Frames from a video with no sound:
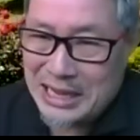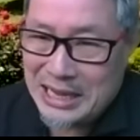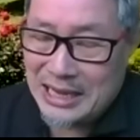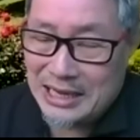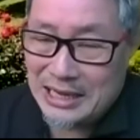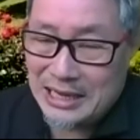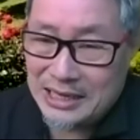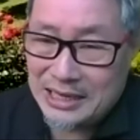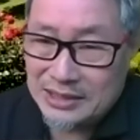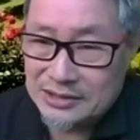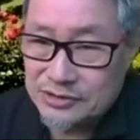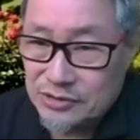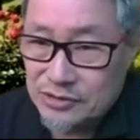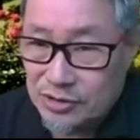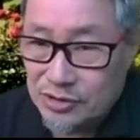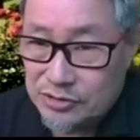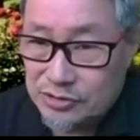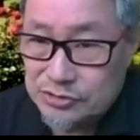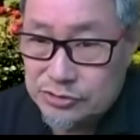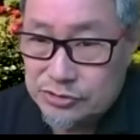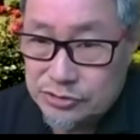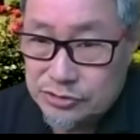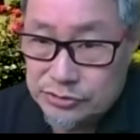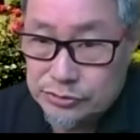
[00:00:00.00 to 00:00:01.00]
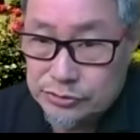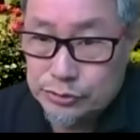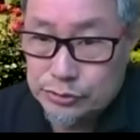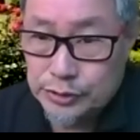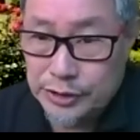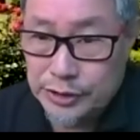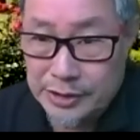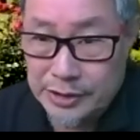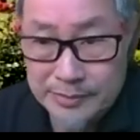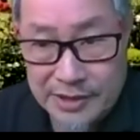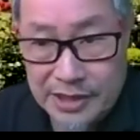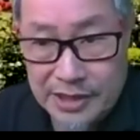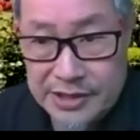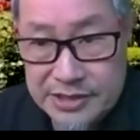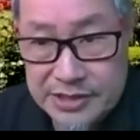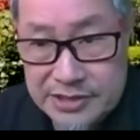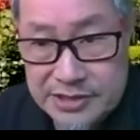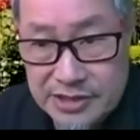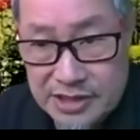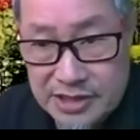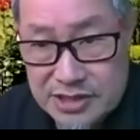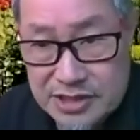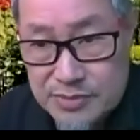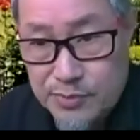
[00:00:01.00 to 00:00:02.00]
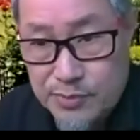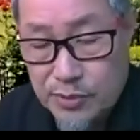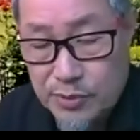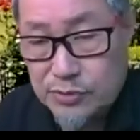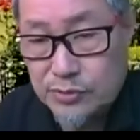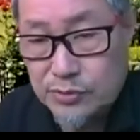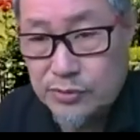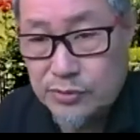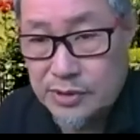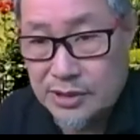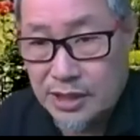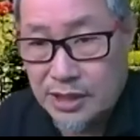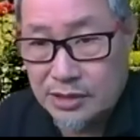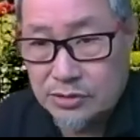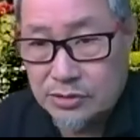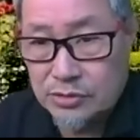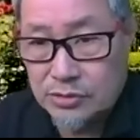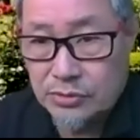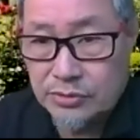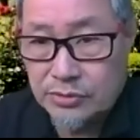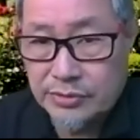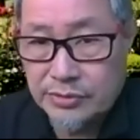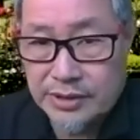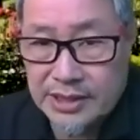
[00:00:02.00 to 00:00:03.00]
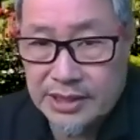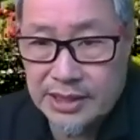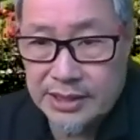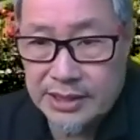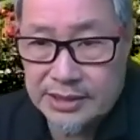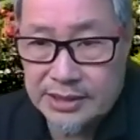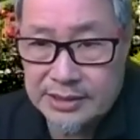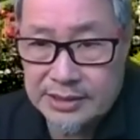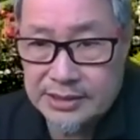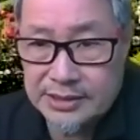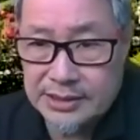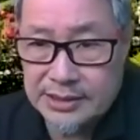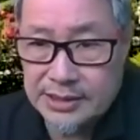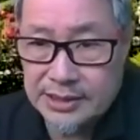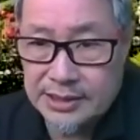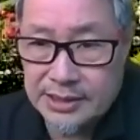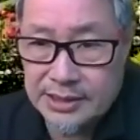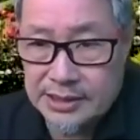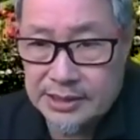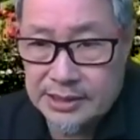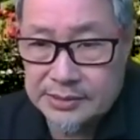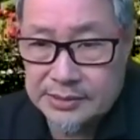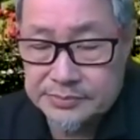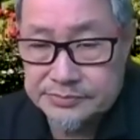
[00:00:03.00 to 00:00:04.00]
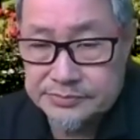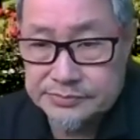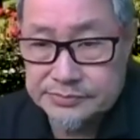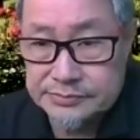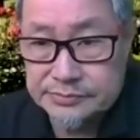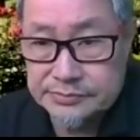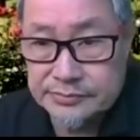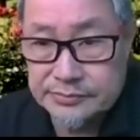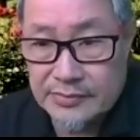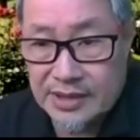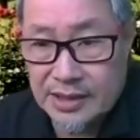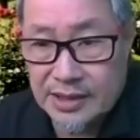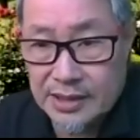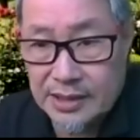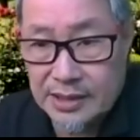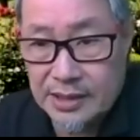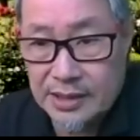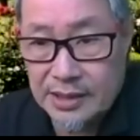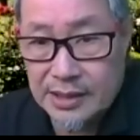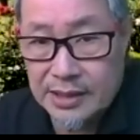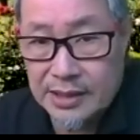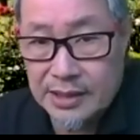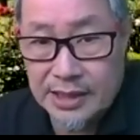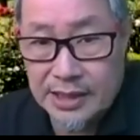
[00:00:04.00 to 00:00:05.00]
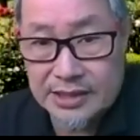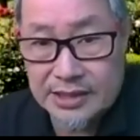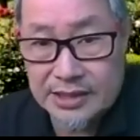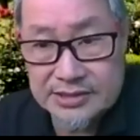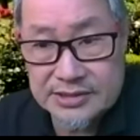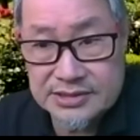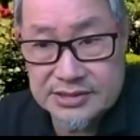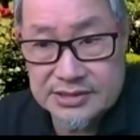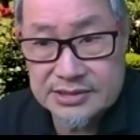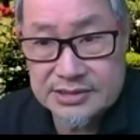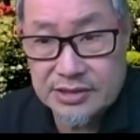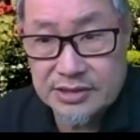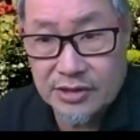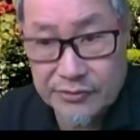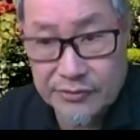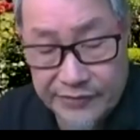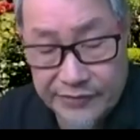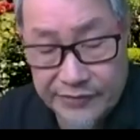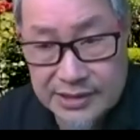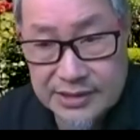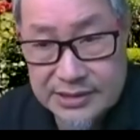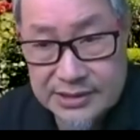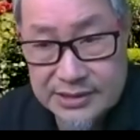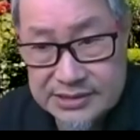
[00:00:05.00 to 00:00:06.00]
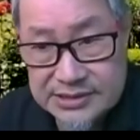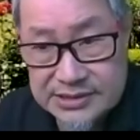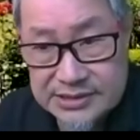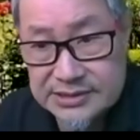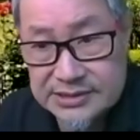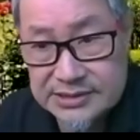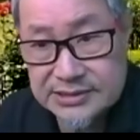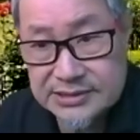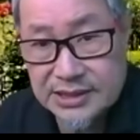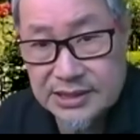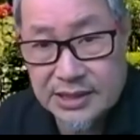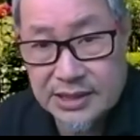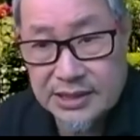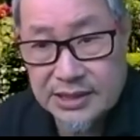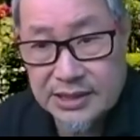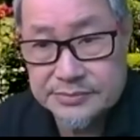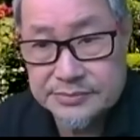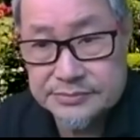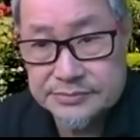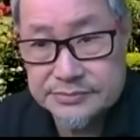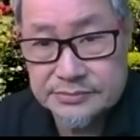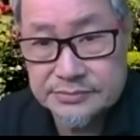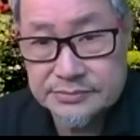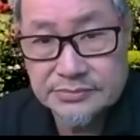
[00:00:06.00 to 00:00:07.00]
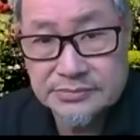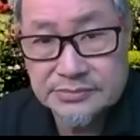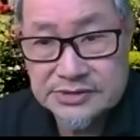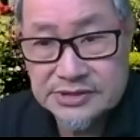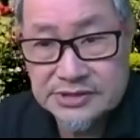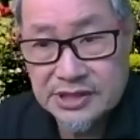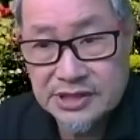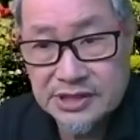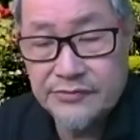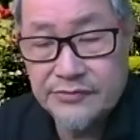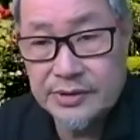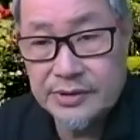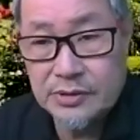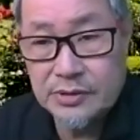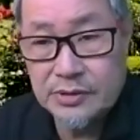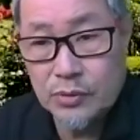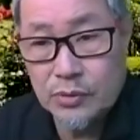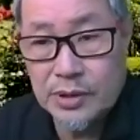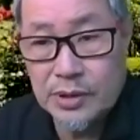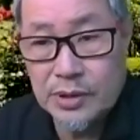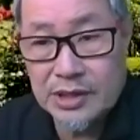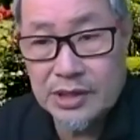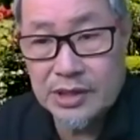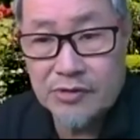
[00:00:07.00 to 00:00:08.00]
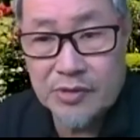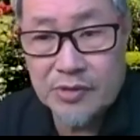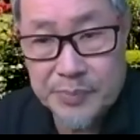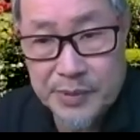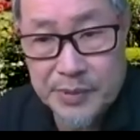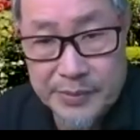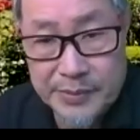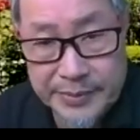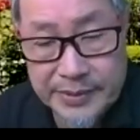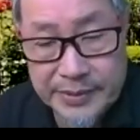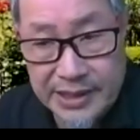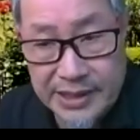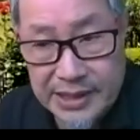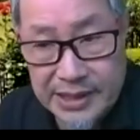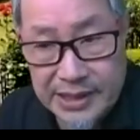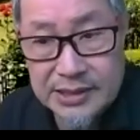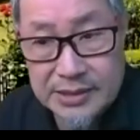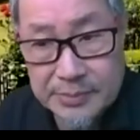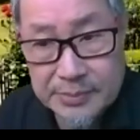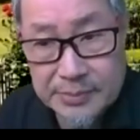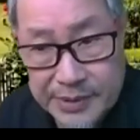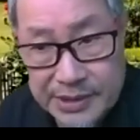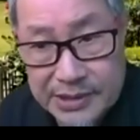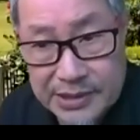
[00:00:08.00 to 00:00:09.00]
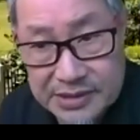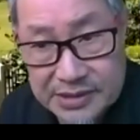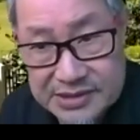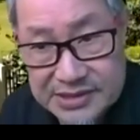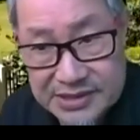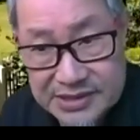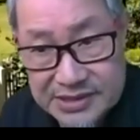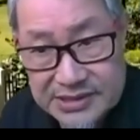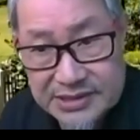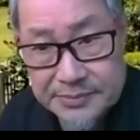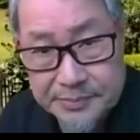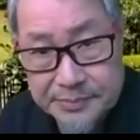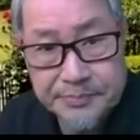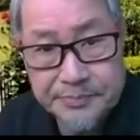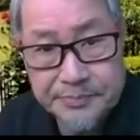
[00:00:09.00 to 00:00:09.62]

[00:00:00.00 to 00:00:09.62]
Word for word: uh, talked to in Malaysia. I spoke to a dato regarding um, ex offenders, um, mm-hmm. even working with people in the penal system.